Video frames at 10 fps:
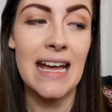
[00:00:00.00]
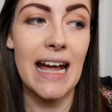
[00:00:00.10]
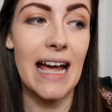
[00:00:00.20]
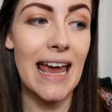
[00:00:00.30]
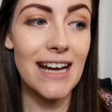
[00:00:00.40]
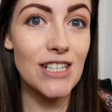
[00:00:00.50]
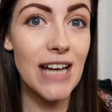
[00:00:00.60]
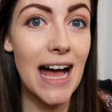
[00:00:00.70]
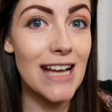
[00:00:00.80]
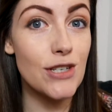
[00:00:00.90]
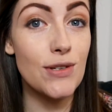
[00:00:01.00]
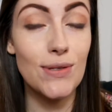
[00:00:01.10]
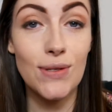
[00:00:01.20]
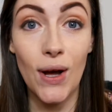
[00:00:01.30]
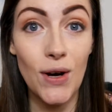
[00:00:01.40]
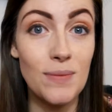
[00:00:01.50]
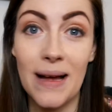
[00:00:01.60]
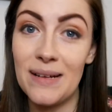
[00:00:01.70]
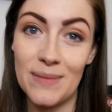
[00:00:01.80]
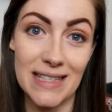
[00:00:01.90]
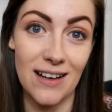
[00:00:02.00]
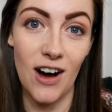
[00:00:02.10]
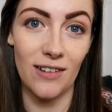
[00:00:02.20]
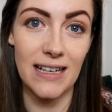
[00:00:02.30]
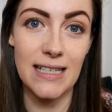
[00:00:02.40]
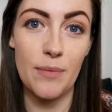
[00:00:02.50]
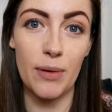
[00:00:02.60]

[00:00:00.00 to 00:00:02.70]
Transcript: And Collection had so many mascaras,